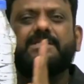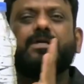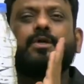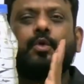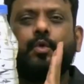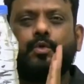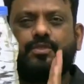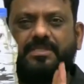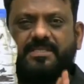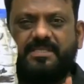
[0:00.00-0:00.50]
is a
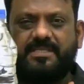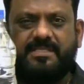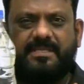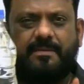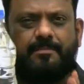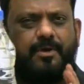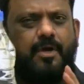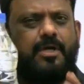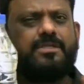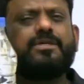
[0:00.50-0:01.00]
closed
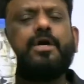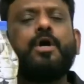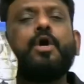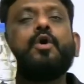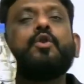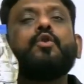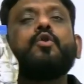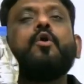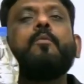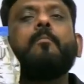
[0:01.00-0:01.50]
system because
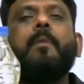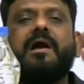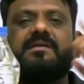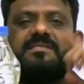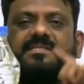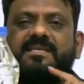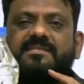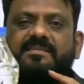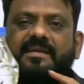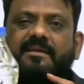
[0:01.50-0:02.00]
no
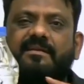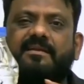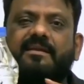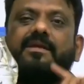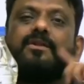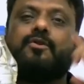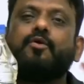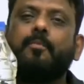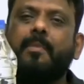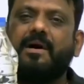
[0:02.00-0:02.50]
mass is
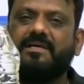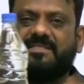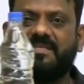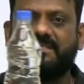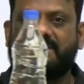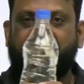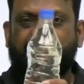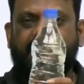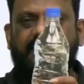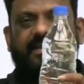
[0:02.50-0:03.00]
entering, no mass
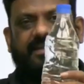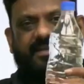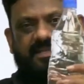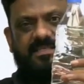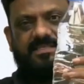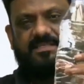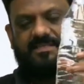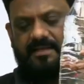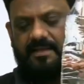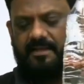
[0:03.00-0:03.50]
is leaving. It
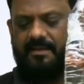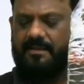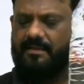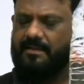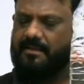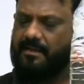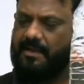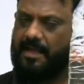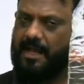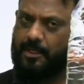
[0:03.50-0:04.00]
is
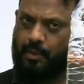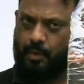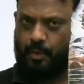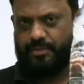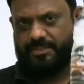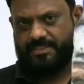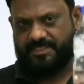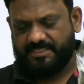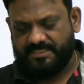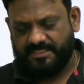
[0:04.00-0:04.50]
a
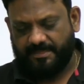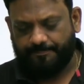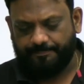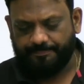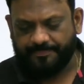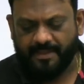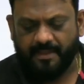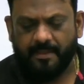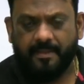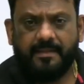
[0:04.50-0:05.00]
closed system.
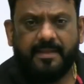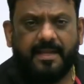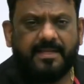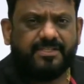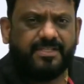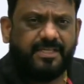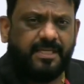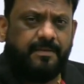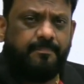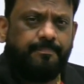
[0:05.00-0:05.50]

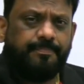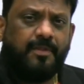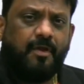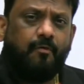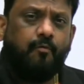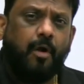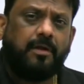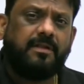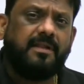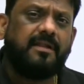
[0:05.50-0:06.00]
Let's see
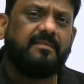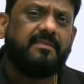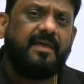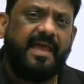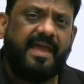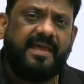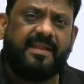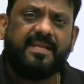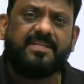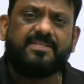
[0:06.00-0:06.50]
what are
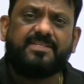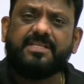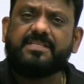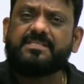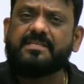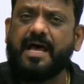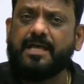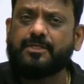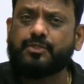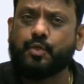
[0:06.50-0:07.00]
the
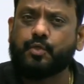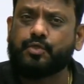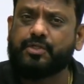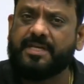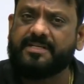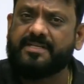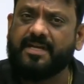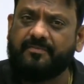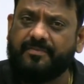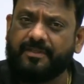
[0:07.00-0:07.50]
energies
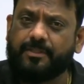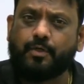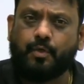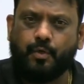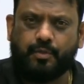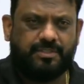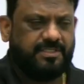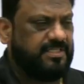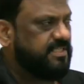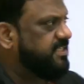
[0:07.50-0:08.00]
associated with closed